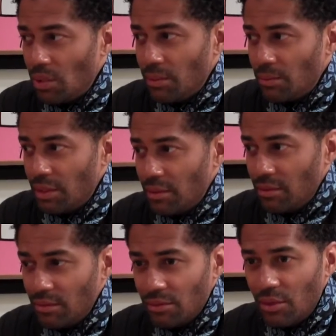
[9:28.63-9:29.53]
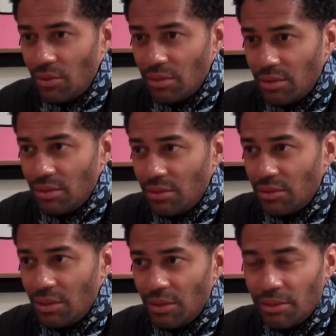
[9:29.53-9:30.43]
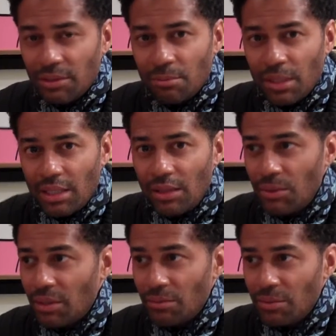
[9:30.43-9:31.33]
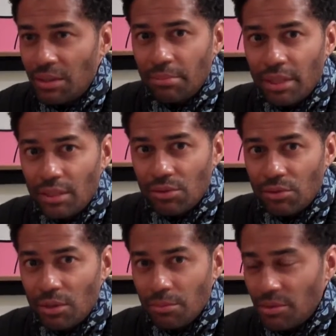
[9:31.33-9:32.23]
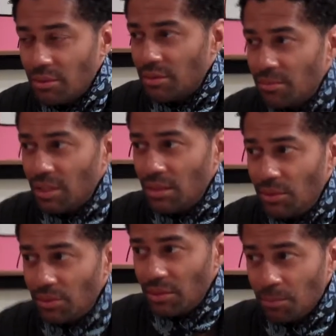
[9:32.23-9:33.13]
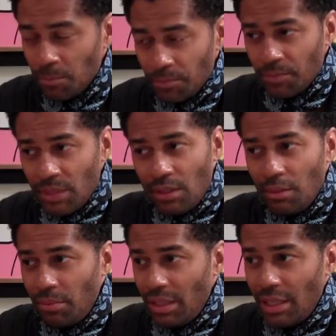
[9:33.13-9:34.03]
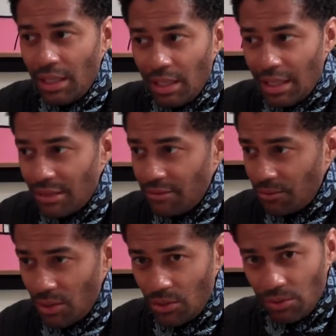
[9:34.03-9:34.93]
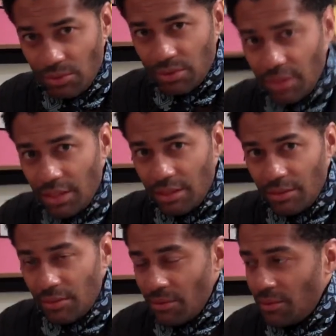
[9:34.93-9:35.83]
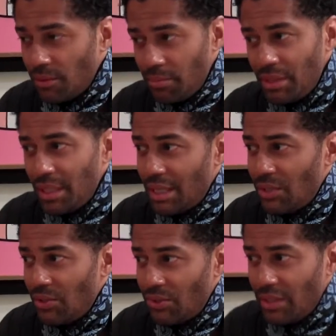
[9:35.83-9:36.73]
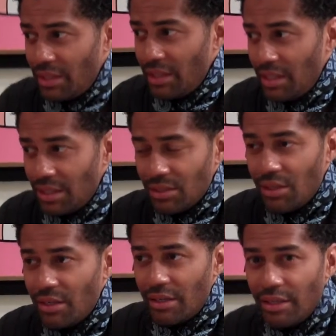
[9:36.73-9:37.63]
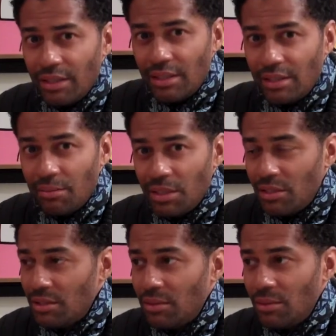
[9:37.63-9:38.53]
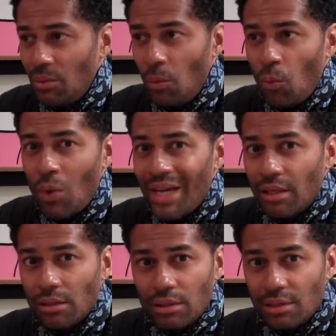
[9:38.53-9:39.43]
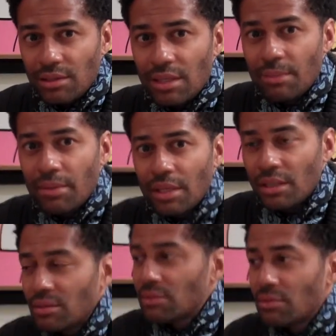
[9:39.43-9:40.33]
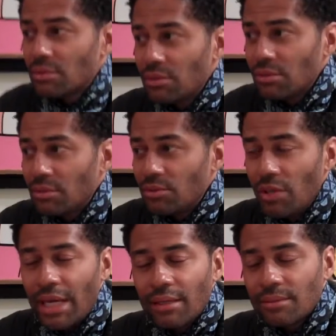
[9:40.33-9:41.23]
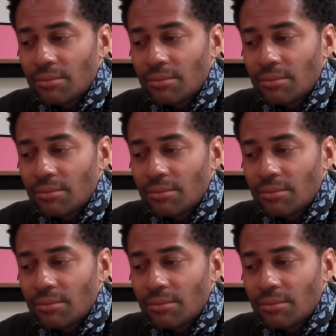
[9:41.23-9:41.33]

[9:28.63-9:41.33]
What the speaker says: I want to go into the studio with somebody who can really play the drums and somebody who can play the hell out of a Rhodes or a piano and a guitar, and let me just wail on top of that track.